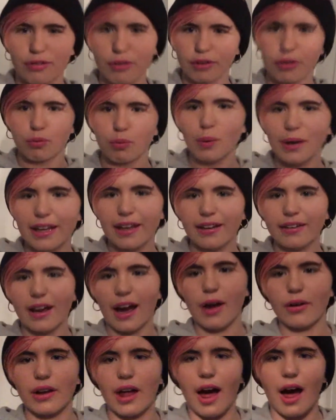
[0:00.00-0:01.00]
So it's weird
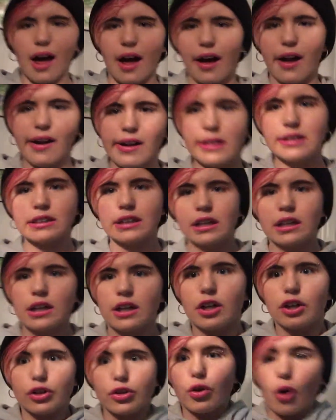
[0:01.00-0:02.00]
how, like,
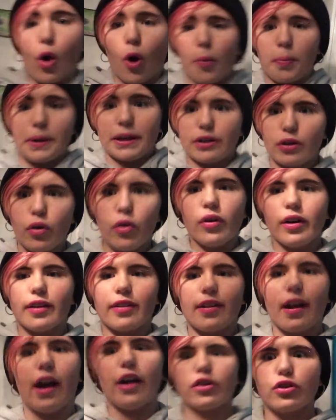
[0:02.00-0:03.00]
nobody
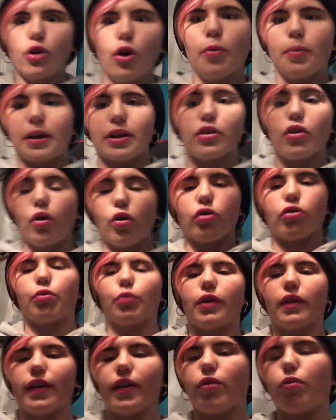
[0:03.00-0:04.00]
noticed that and nobody knows
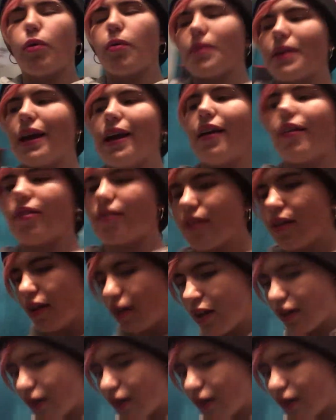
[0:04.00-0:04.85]
where this woman is.